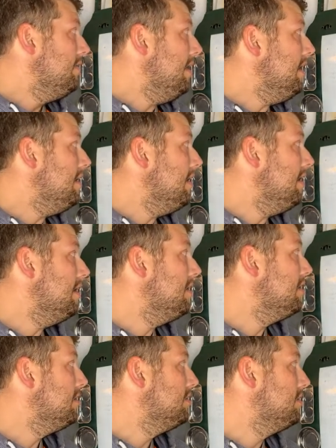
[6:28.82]
Then
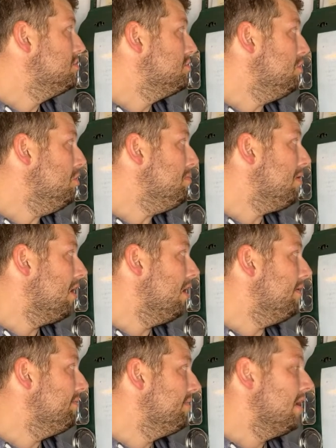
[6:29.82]
the tow
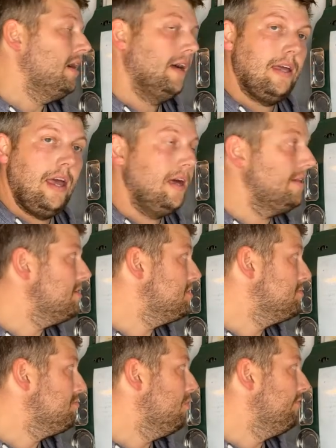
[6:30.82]
bar, again
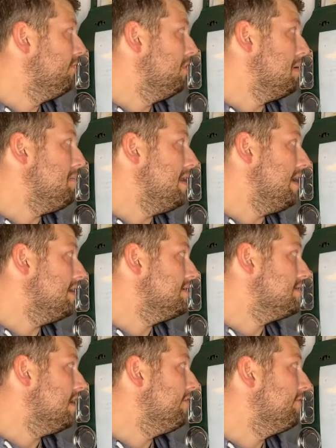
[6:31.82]
this is more for the Mini
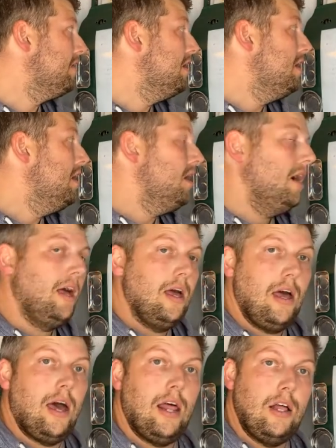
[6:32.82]
itself,
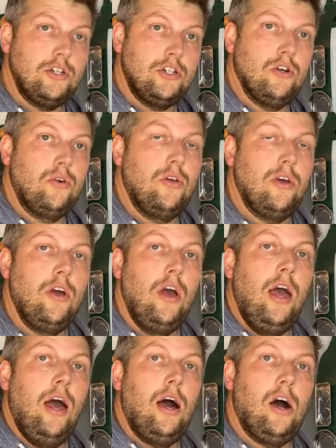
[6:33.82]
and I'll show you
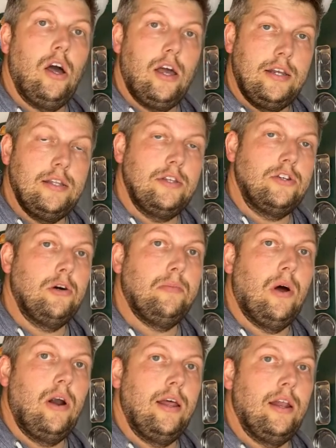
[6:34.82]
how I did the tow
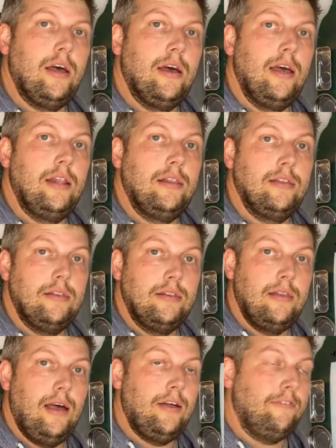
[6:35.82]
bar in
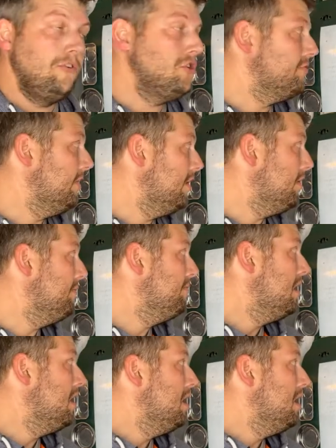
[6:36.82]
a future video.